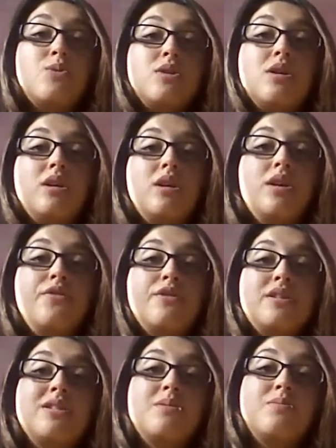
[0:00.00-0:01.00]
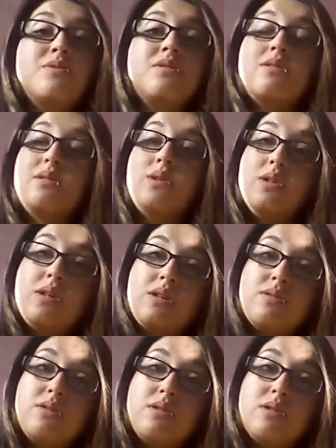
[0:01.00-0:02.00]
And those are, for example,
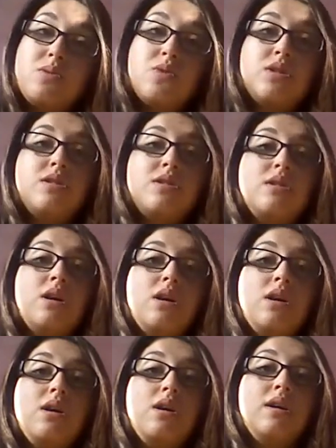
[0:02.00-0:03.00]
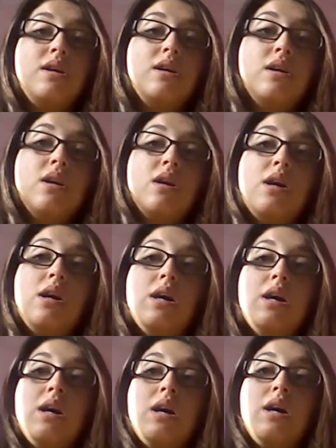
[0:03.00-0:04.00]
scoliosis, which is a
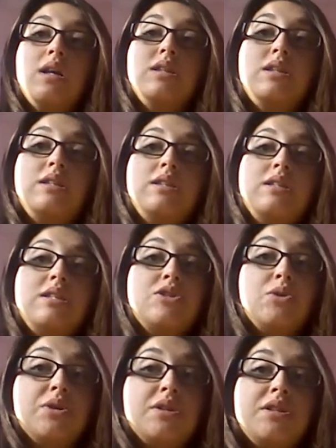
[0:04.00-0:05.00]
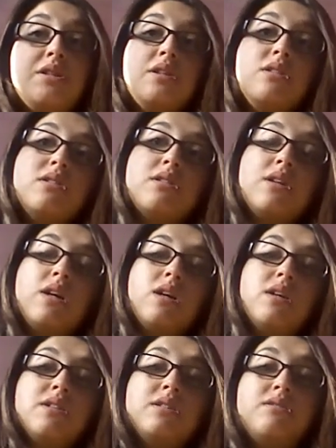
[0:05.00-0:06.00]
disorder
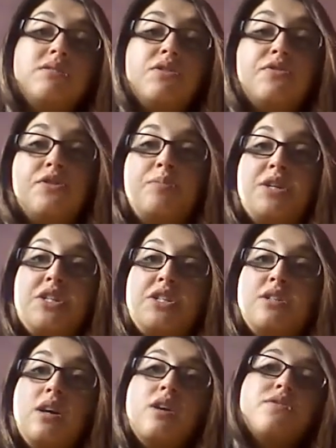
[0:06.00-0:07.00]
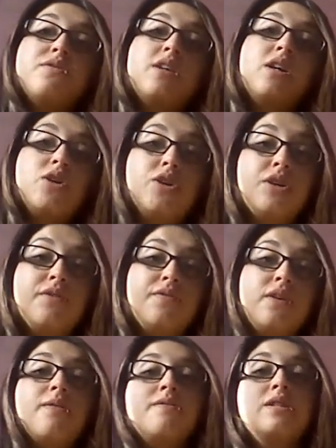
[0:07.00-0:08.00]
or a deformation of the
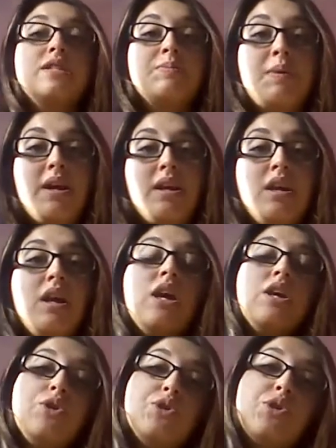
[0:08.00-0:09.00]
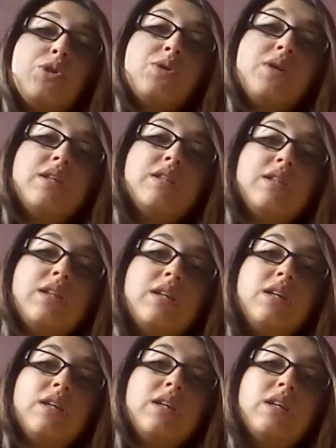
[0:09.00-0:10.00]
curve of the spine.
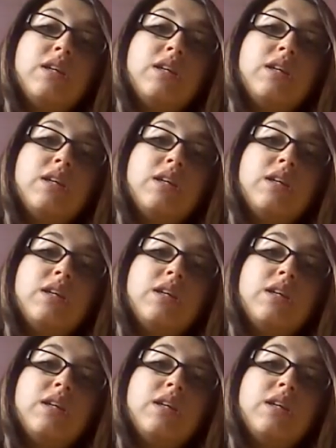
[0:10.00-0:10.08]
Usually,